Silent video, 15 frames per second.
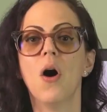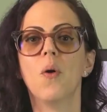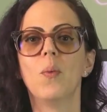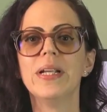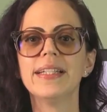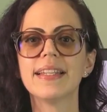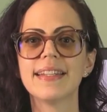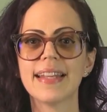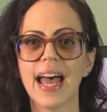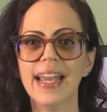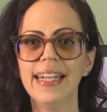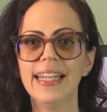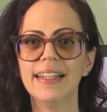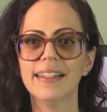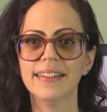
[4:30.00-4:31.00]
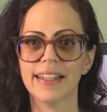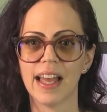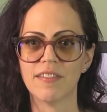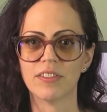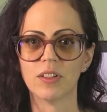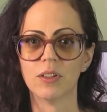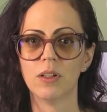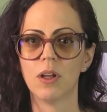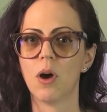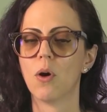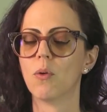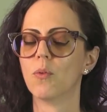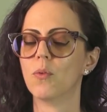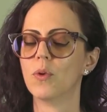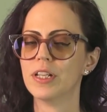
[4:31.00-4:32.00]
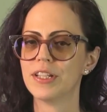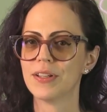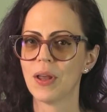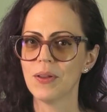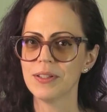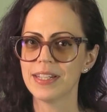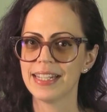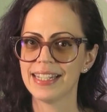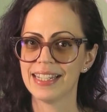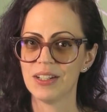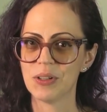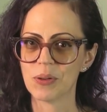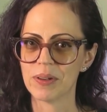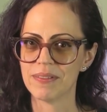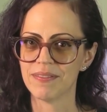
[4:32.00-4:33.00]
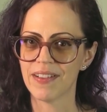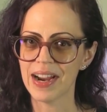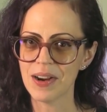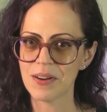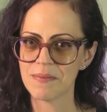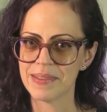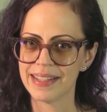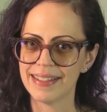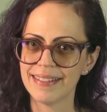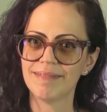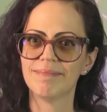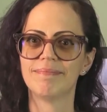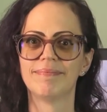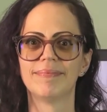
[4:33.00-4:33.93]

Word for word: When designing a level resulting in your environment,